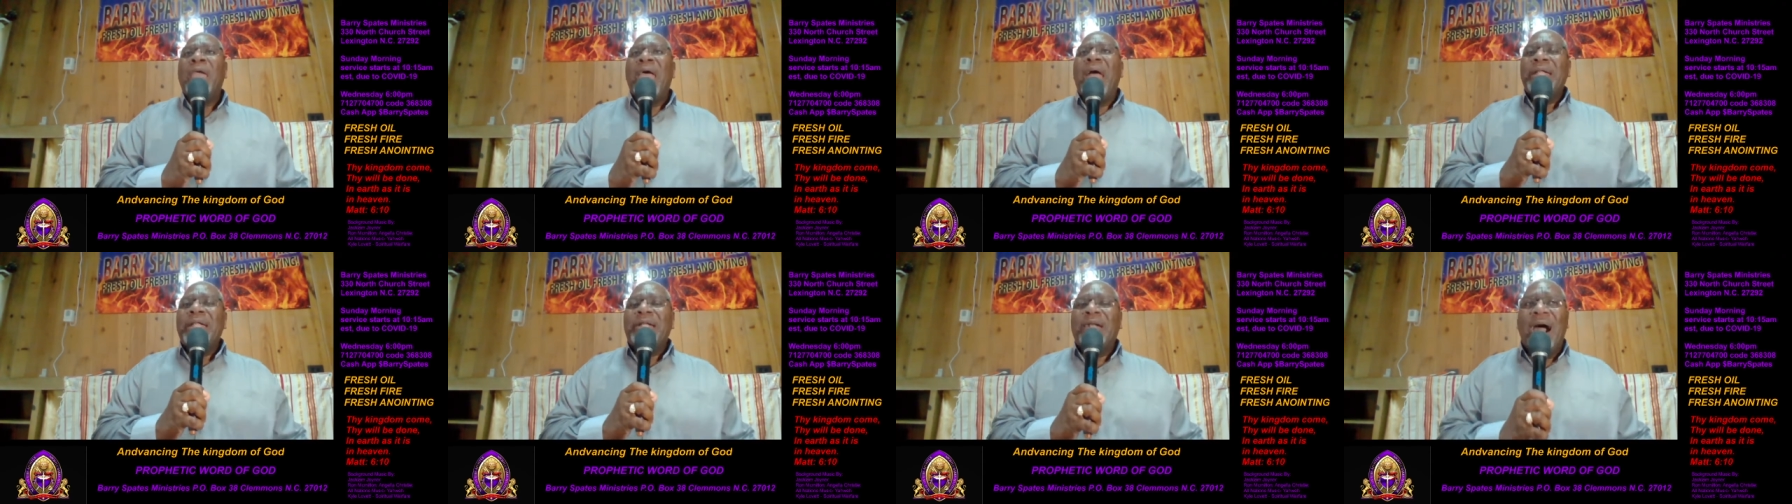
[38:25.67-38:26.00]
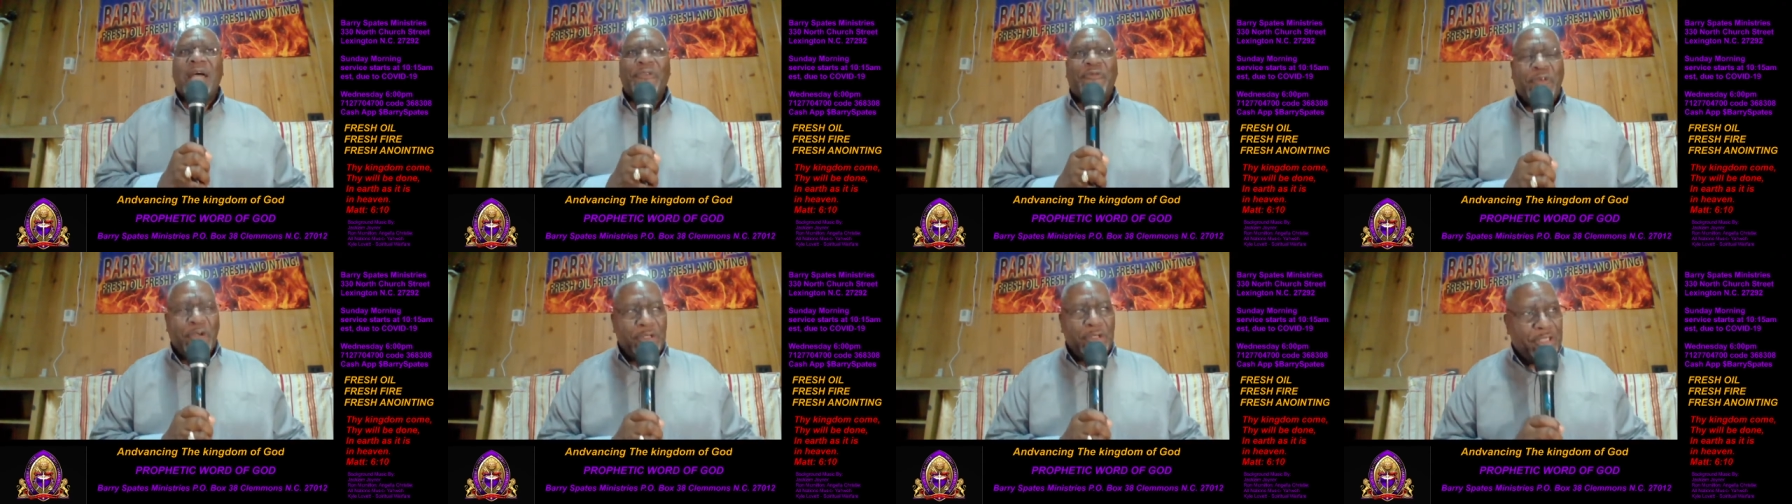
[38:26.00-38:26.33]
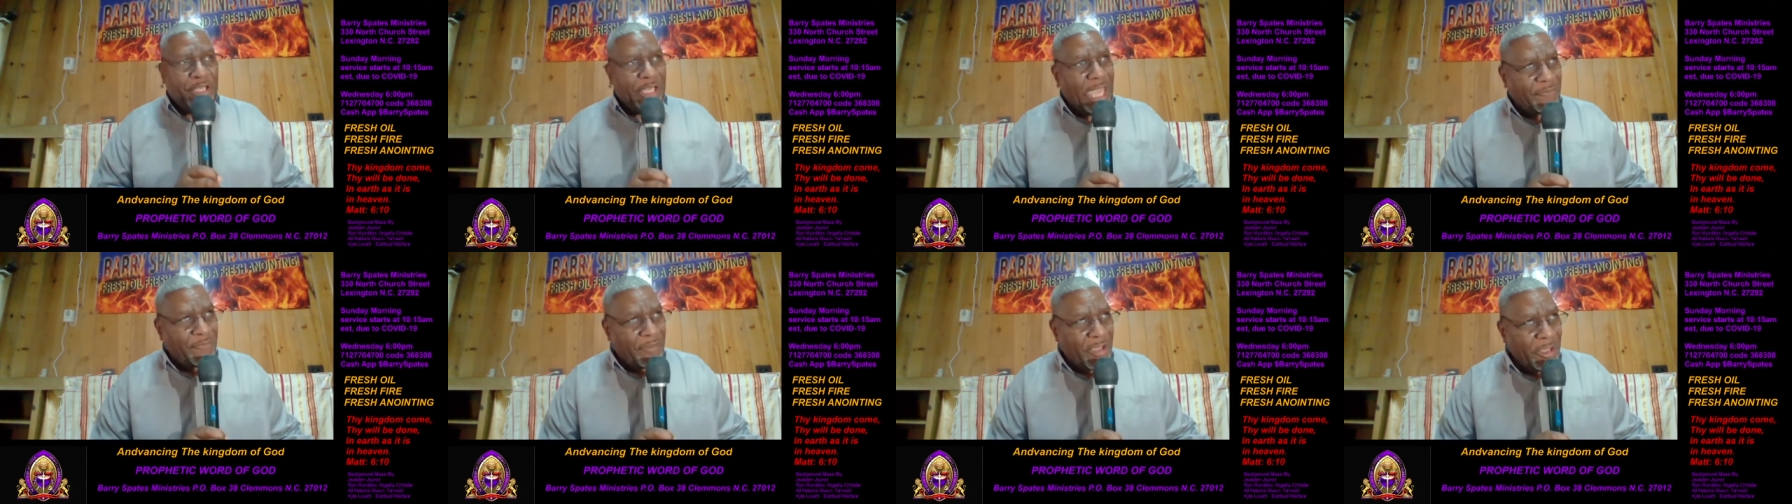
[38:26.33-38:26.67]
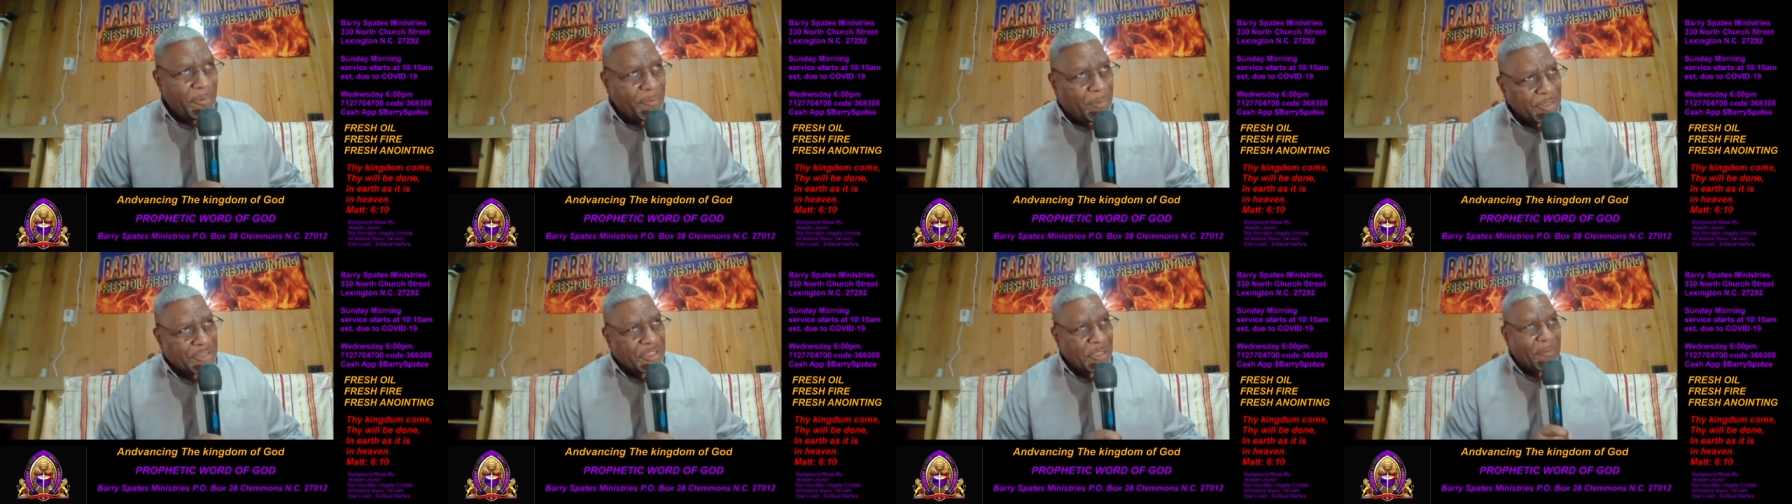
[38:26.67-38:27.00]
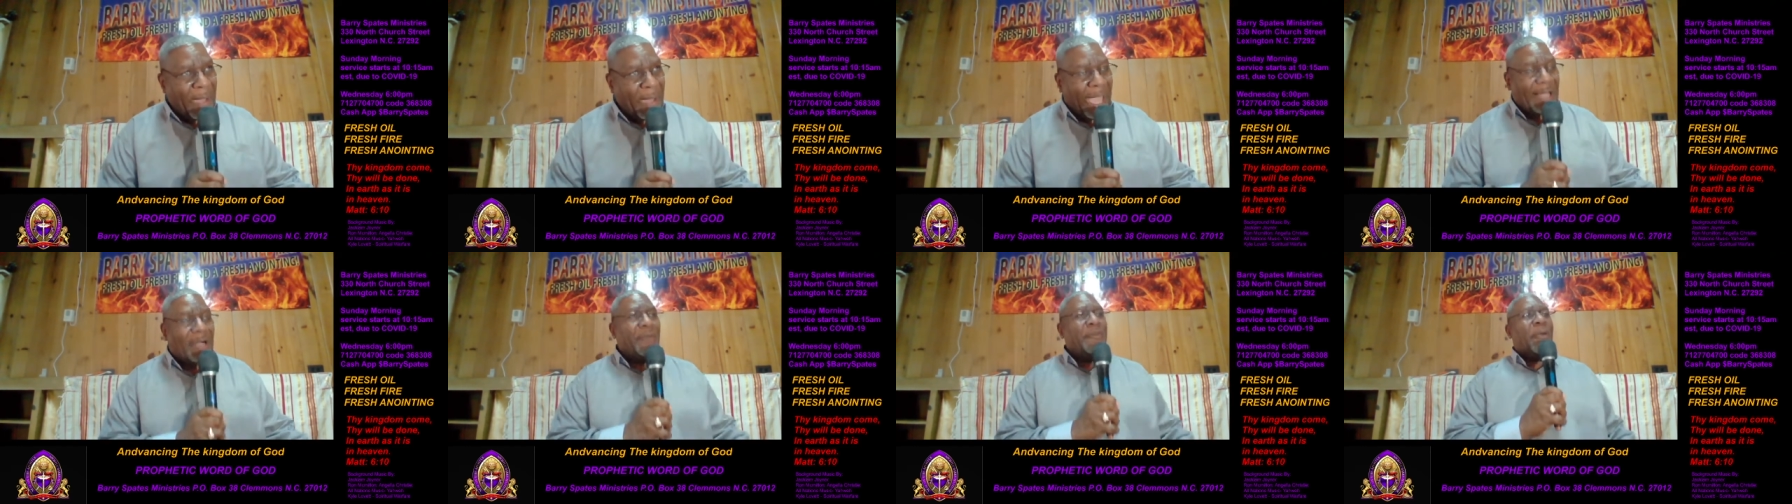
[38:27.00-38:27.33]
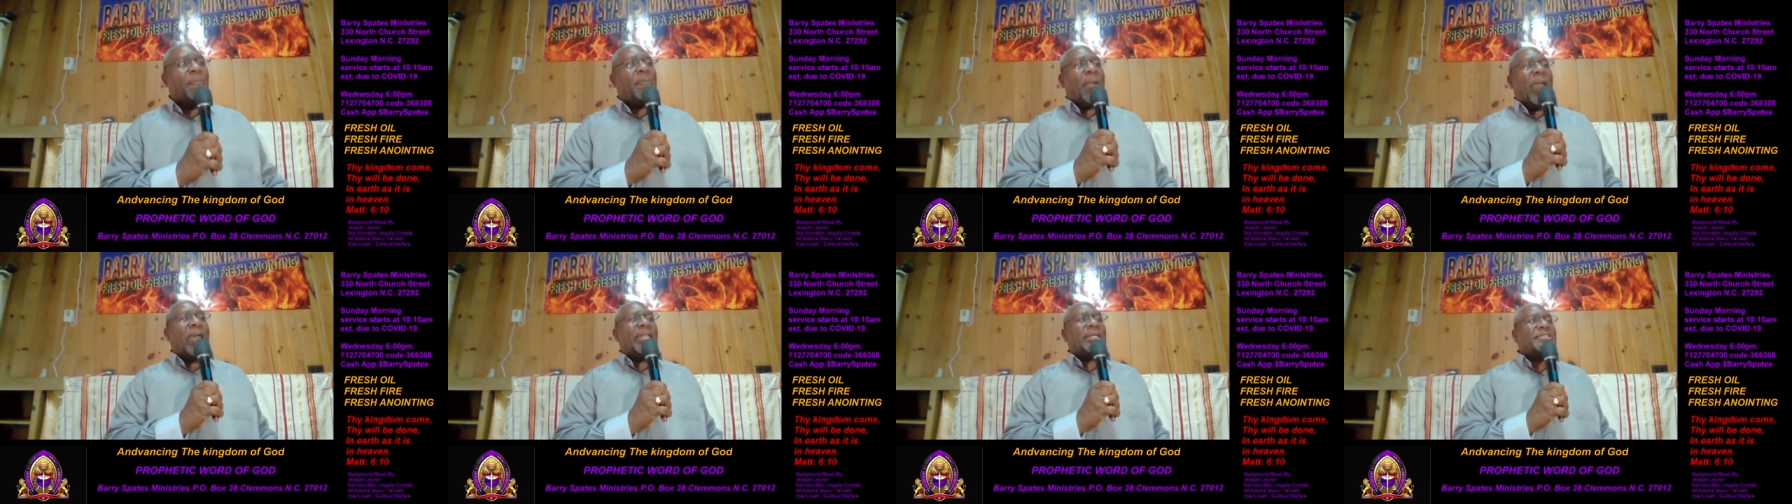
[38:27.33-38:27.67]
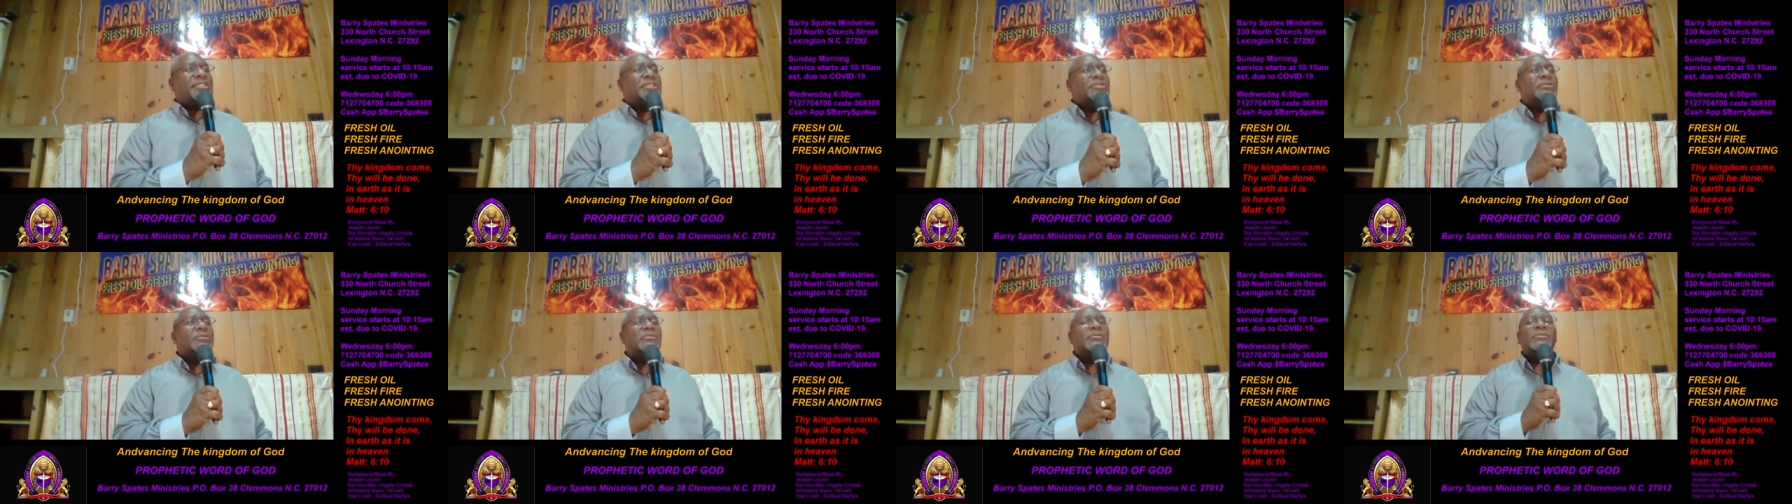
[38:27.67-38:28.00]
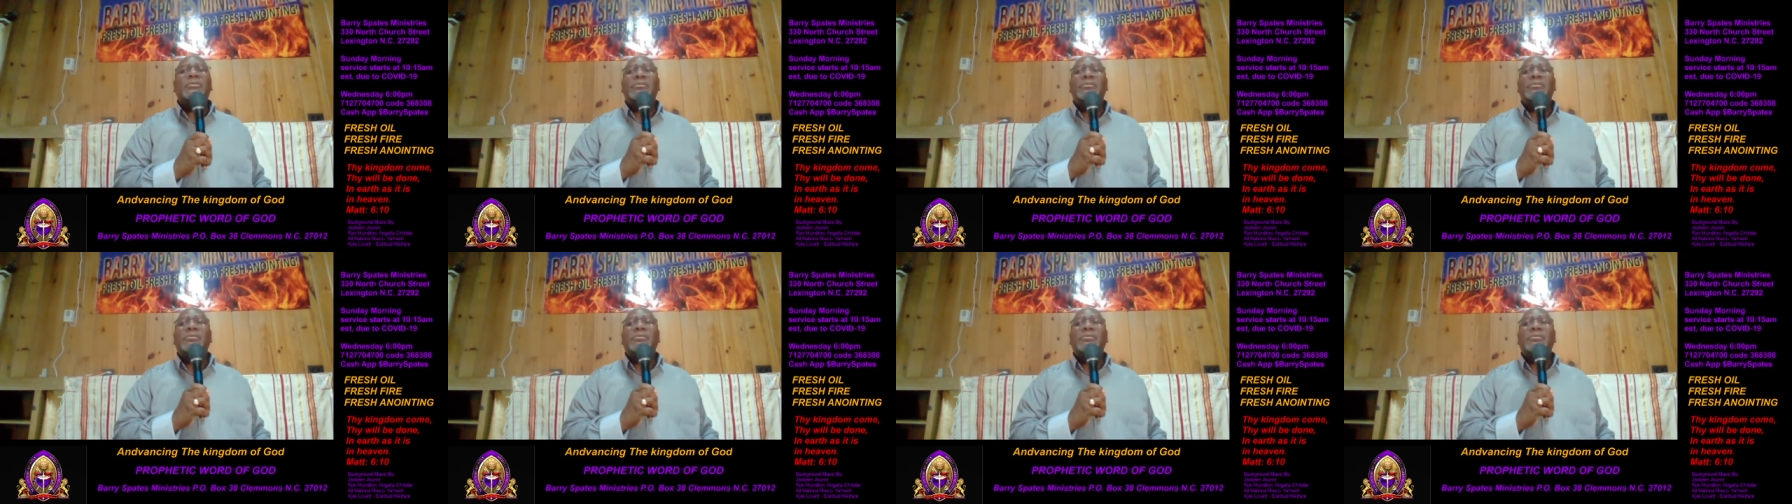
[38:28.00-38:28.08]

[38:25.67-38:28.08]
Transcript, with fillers: And God forgive you and put you back on the pedestal.